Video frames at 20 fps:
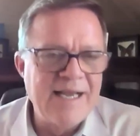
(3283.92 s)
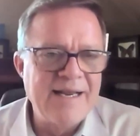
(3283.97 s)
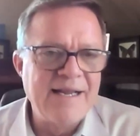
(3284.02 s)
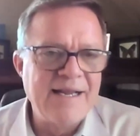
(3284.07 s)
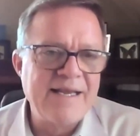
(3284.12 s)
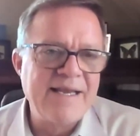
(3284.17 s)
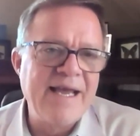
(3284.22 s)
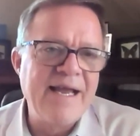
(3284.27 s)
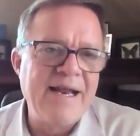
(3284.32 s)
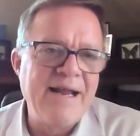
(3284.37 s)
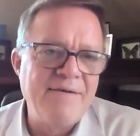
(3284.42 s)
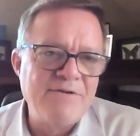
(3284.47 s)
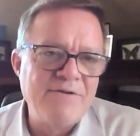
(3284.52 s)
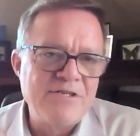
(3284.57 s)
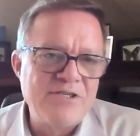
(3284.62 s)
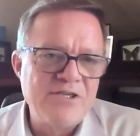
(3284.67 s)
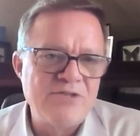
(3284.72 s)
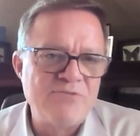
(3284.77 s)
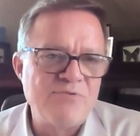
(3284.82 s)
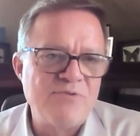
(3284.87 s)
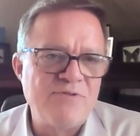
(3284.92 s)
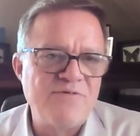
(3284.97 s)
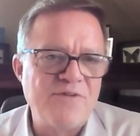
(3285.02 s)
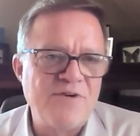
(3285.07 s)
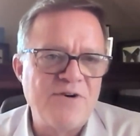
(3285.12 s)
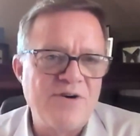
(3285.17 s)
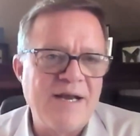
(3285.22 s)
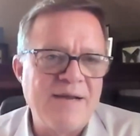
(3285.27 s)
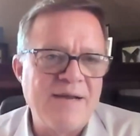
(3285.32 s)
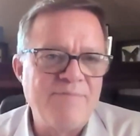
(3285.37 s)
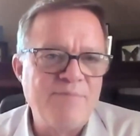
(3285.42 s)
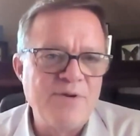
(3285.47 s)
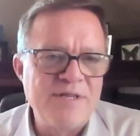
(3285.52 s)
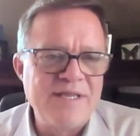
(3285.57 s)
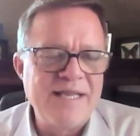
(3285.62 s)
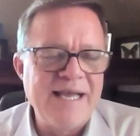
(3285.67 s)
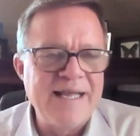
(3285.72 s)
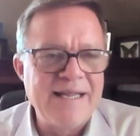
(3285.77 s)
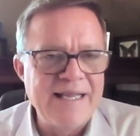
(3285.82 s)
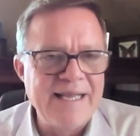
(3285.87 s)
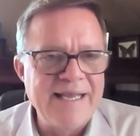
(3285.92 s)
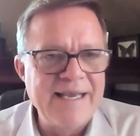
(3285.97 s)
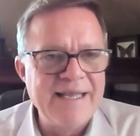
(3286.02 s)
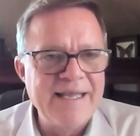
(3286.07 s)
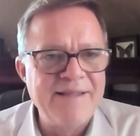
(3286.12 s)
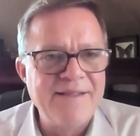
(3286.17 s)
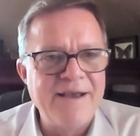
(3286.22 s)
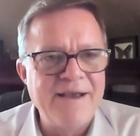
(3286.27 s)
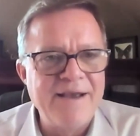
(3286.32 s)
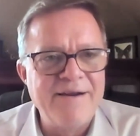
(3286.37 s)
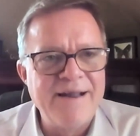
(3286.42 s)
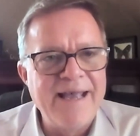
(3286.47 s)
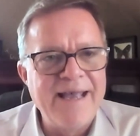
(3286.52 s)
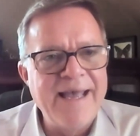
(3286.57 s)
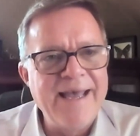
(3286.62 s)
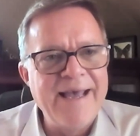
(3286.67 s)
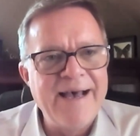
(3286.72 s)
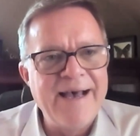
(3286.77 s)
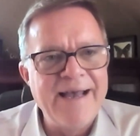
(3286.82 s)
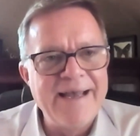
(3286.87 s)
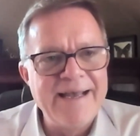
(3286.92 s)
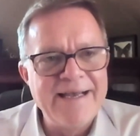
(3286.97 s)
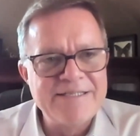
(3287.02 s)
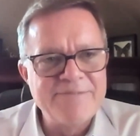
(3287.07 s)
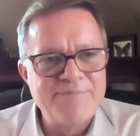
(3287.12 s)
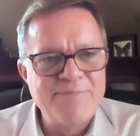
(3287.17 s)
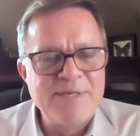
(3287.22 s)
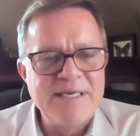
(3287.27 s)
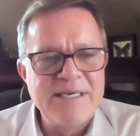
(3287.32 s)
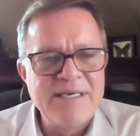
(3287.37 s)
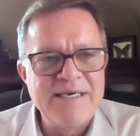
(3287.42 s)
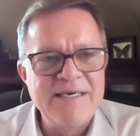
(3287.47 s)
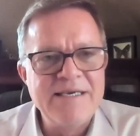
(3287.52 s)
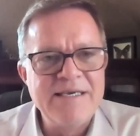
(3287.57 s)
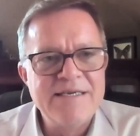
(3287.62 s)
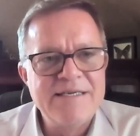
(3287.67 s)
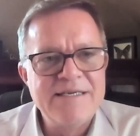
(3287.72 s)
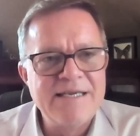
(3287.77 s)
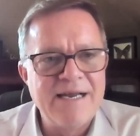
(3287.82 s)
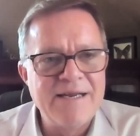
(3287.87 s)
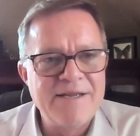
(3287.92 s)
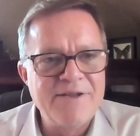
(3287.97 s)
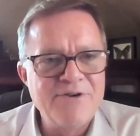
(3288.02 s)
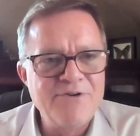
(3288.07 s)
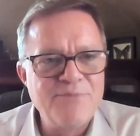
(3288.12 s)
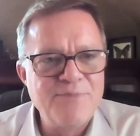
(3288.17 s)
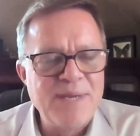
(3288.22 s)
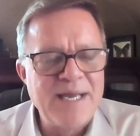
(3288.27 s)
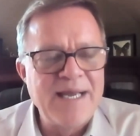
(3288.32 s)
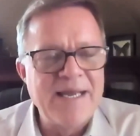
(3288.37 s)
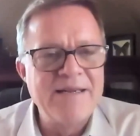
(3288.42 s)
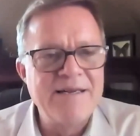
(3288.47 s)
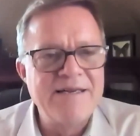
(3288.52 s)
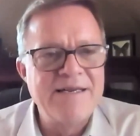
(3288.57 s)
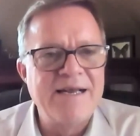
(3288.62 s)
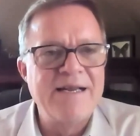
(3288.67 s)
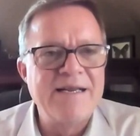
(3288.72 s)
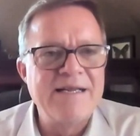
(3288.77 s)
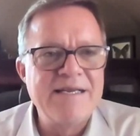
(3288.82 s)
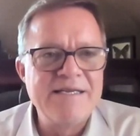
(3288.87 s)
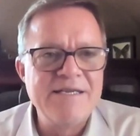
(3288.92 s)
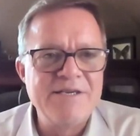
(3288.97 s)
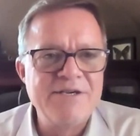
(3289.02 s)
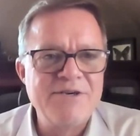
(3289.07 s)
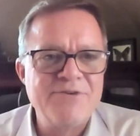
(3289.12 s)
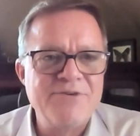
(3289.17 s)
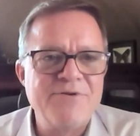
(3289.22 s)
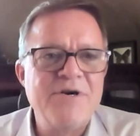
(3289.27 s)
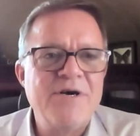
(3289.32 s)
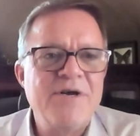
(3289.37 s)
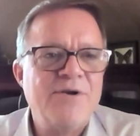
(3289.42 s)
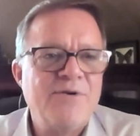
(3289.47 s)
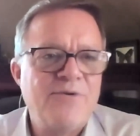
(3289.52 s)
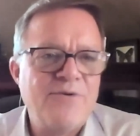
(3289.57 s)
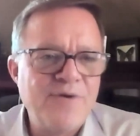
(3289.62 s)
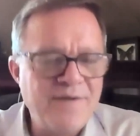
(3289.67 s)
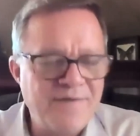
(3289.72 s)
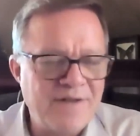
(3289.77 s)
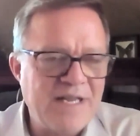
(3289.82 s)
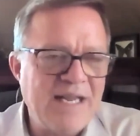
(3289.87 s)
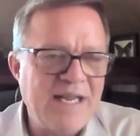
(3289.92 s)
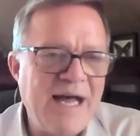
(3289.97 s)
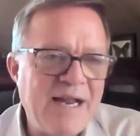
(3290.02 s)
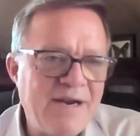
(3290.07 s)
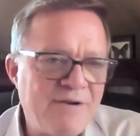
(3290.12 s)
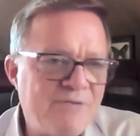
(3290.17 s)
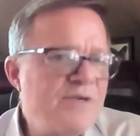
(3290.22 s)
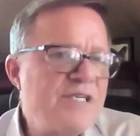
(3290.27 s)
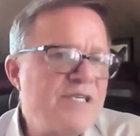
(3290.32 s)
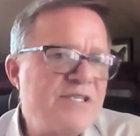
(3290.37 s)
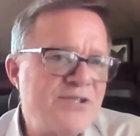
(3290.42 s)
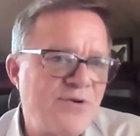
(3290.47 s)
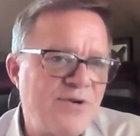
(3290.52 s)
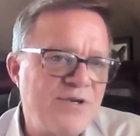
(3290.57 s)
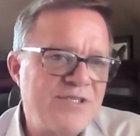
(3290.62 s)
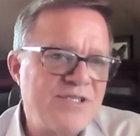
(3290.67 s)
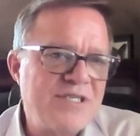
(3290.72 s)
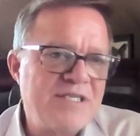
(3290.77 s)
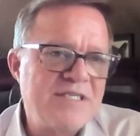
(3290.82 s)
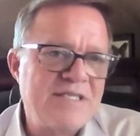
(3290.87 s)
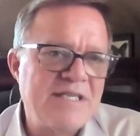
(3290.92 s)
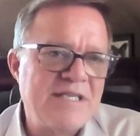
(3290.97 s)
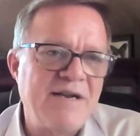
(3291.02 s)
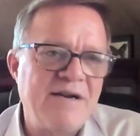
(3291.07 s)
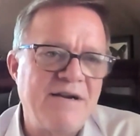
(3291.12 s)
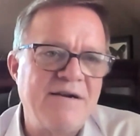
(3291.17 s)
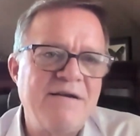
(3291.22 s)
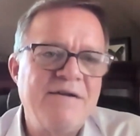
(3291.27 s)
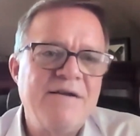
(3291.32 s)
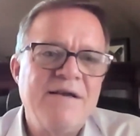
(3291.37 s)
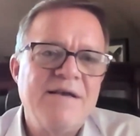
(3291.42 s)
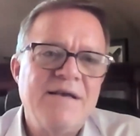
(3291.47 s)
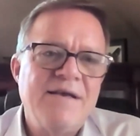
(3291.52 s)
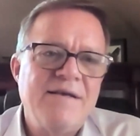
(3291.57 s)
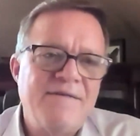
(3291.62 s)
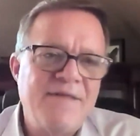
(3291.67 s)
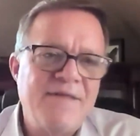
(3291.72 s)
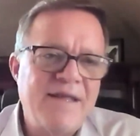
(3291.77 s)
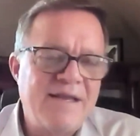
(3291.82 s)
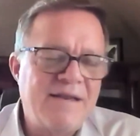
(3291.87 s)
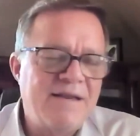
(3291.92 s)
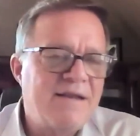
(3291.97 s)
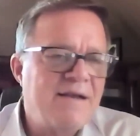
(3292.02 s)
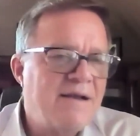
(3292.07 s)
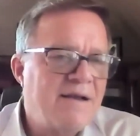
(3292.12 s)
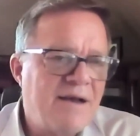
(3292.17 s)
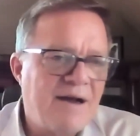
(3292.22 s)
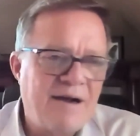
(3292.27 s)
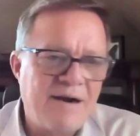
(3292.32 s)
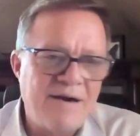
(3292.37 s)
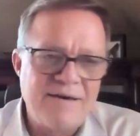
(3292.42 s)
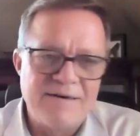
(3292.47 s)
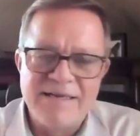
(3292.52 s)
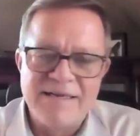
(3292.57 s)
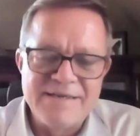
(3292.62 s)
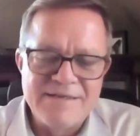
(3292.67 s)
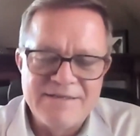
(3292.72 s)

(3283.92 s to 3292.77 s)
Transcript: And again, I would just refer, I put that link in there, aisp.upenn.edu. We have a lot of resources there that are